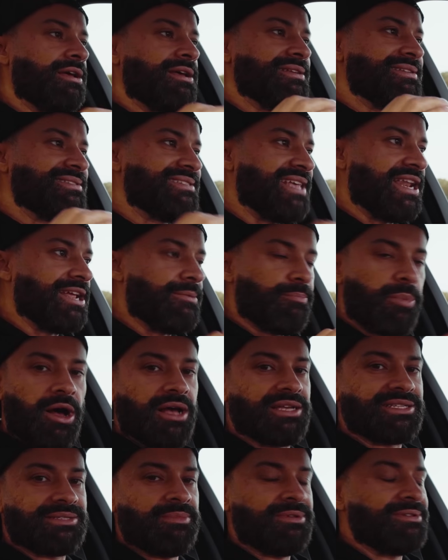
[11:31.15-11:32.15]
setting
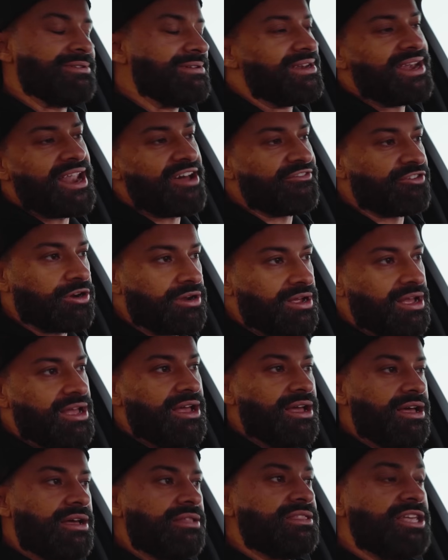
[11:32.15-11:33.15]
possible. Never.
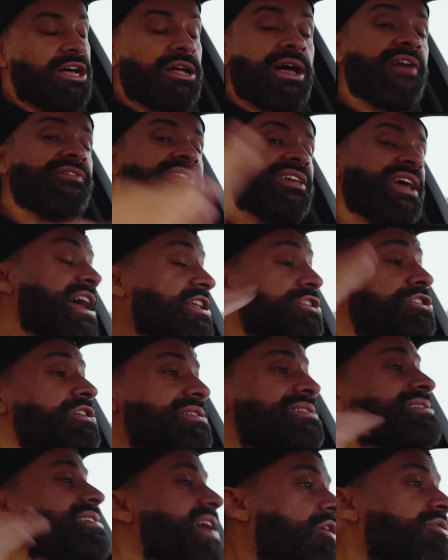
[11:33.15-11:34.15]
They'll have the
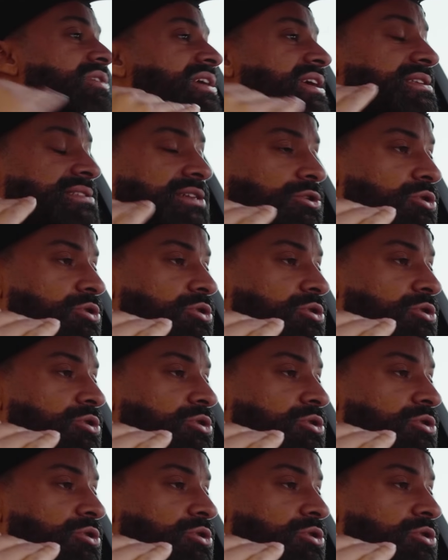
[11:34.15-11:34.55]
engine sounding as